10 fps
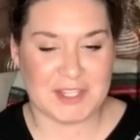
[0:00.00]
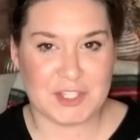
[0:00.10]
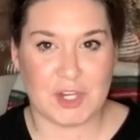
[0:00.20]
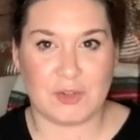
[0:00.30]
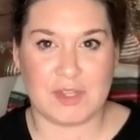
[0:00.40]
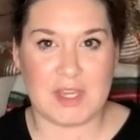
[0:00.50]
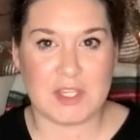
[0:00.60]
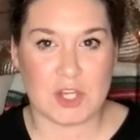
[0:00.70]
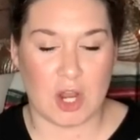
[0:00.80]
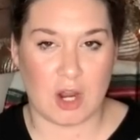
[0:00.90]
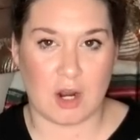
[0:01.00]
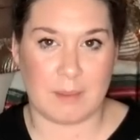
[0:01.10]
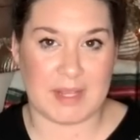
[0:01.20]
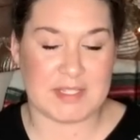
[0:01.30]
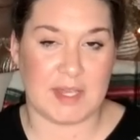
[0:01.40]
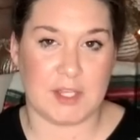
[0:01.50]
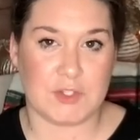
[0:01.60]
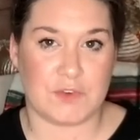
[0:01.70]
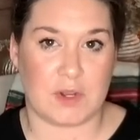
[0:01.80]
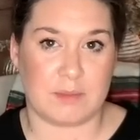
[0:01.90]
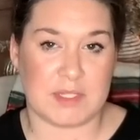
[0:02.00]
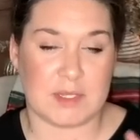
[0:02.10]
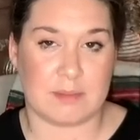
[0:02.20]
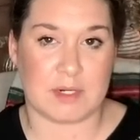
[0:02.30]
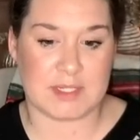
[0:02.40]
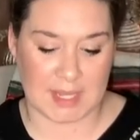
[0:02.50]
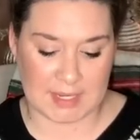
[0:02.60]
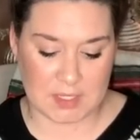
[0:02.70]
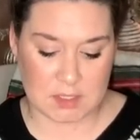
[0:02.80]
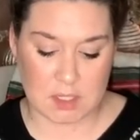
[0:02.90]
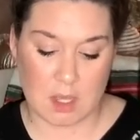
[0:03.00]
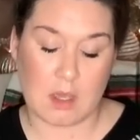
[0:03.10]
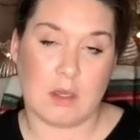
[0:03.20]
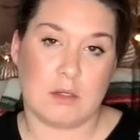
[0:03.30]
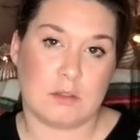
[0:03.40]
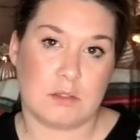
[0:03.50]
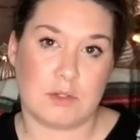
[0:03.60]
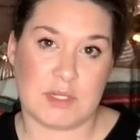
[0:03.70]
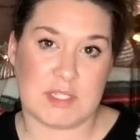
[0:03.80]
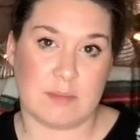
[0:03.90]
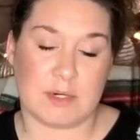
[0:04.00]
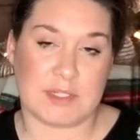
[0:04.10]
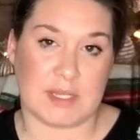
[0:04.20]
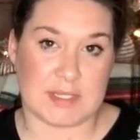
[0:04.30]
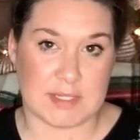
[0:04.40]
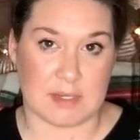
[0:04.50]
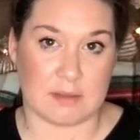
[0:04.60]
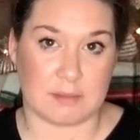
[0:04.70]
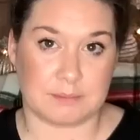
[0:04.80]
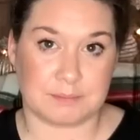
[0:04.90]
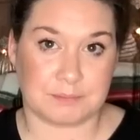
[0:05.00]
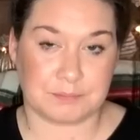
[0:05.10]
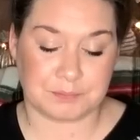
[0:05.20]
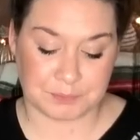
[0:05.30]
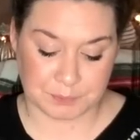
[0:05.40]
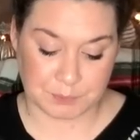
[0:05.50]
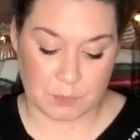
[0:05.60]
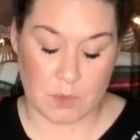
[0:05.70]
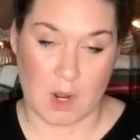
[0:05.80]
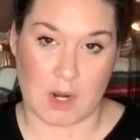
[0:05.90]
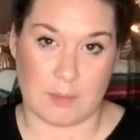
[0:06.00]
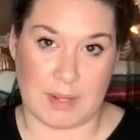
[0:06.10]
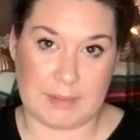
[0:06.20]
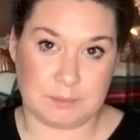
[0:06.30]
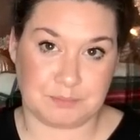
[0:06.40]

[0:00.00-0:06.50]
so these are my sales from December 2nd to December 16th. Are you ready?